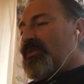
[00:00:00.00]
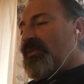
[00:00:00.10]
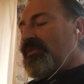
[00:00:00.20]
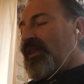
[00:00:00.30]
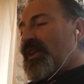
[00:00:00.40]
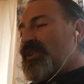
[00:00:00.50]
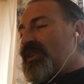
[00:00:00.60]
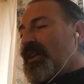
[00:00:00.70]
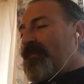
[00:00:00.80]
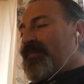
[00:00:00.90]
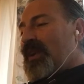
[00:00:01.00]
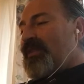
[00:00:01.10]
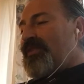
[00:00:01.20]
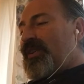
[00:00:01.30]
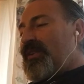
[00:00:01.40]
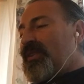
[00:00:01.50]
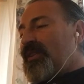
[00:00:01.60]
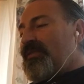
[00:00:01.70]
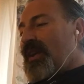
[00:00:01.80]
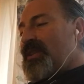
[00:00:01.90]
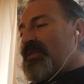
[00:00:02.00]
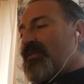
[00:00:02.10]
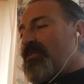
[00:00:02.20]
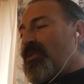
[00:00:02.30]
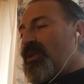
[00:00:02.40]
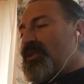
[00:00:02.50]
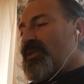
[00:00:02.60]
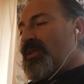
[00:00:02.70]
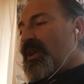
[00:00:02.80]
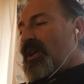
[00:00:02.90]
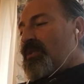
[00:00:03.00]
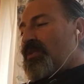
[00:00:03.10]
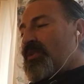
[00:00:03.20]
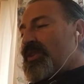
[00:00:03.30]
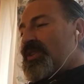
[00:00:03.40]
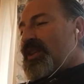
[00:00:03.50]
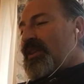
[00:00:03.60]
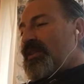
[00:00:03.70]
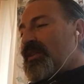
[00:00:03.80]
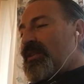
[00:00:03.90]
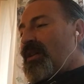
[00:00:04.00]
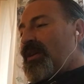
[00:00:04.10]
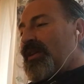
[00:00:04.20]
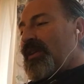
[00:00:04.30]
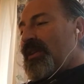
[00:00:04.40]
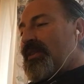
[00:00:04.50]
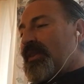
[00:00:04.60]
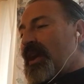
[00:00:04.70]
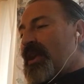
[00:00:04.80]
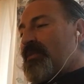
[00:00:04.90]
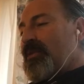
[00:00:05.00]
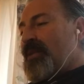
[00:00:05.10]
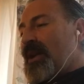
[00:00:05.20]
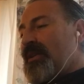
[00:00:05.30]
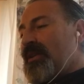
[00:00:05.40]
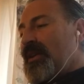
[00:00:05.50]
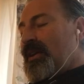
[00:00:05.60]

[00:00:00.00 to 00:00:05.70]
with flesh and feel the effects of the poison with which Satan inoculated the animal man,